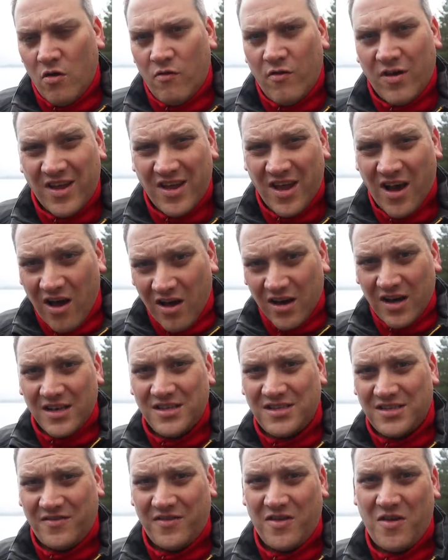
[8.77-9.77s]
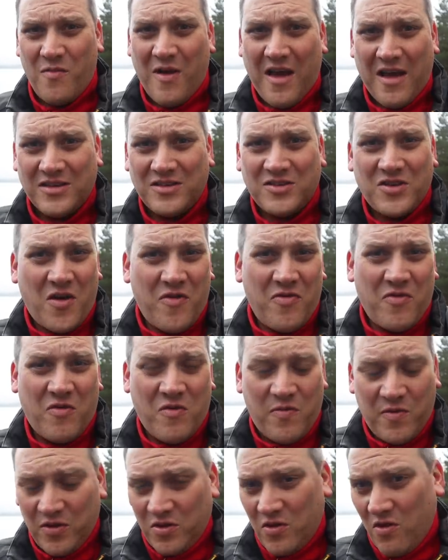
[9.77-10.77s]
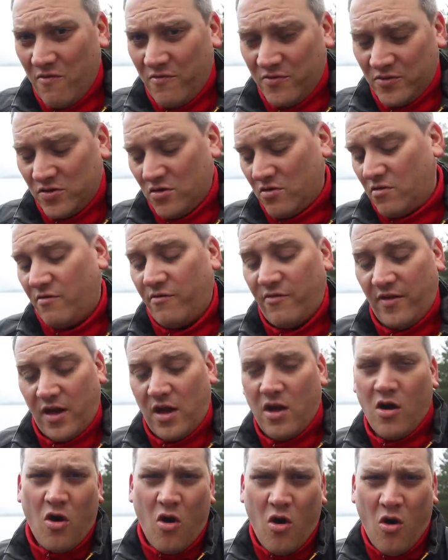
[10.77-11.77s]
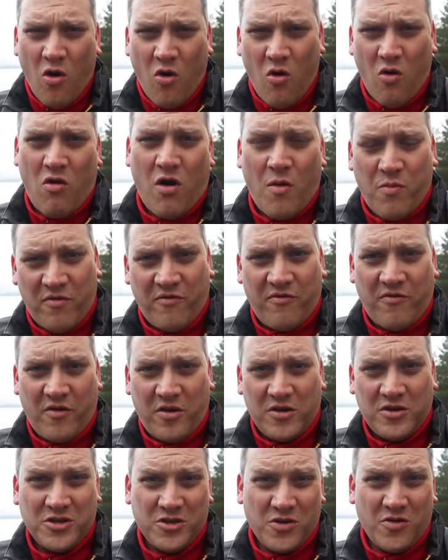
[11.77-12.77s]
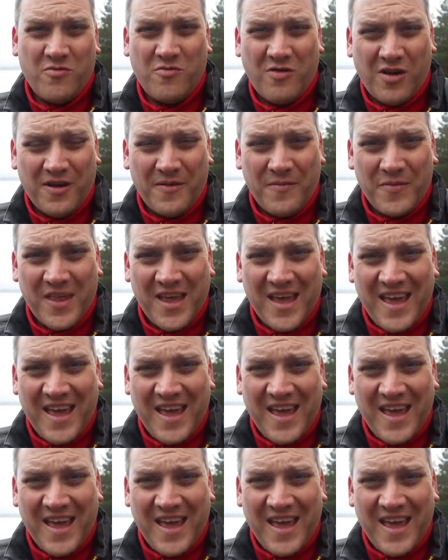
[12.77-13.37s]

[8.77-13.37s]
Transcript: regardless of the amount of time that we've been doing photography or our preferred genre,